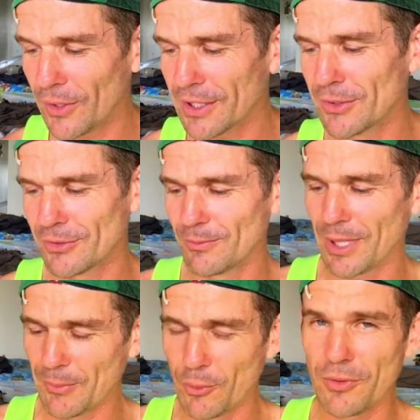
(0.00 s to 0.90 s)
fucking
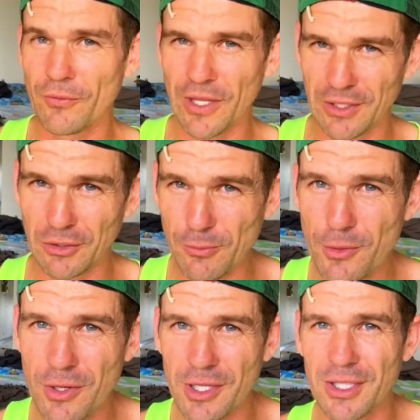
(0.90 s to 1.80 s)
people in the vegan
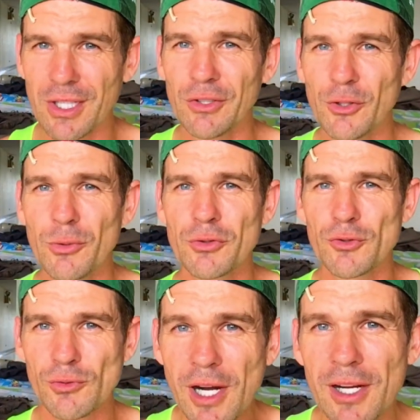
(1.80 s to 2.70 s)
community doing
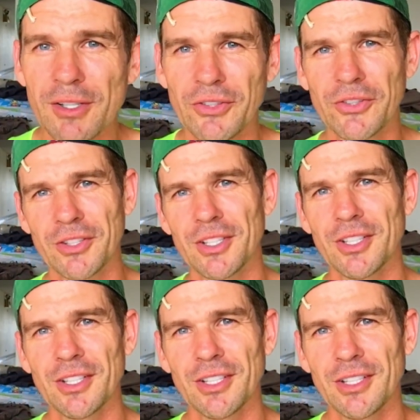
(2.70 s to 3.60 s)
drugs
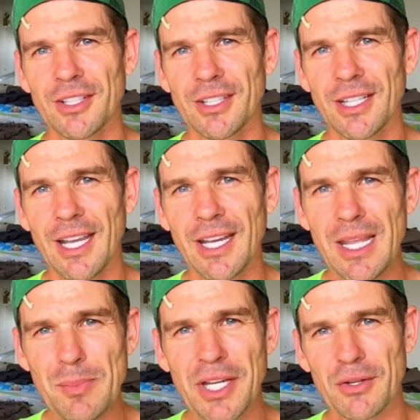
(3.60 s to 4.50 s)
and
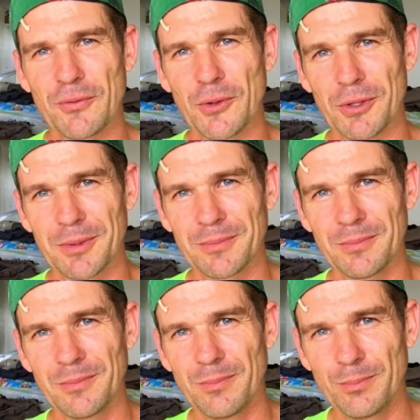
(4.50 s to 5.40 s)
e-begging for it.
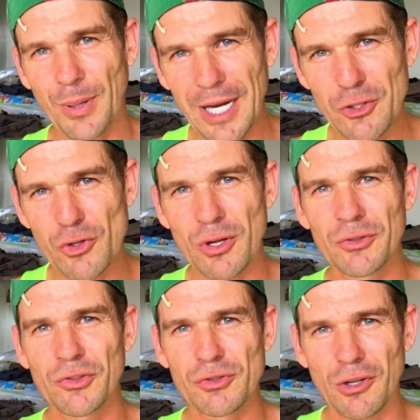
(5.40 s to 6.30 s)

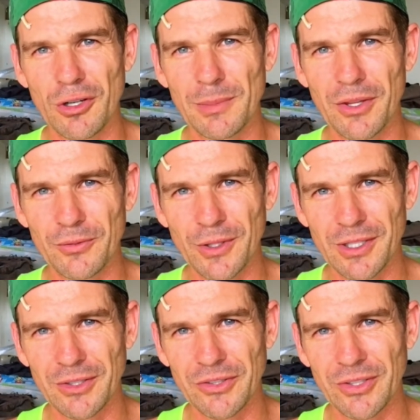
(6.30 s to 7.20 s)
Patreon strong,
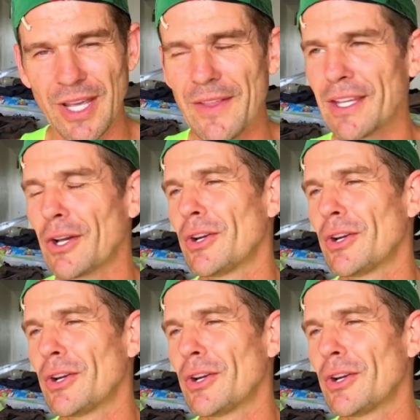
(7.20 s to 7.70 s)
motherfuckers. And I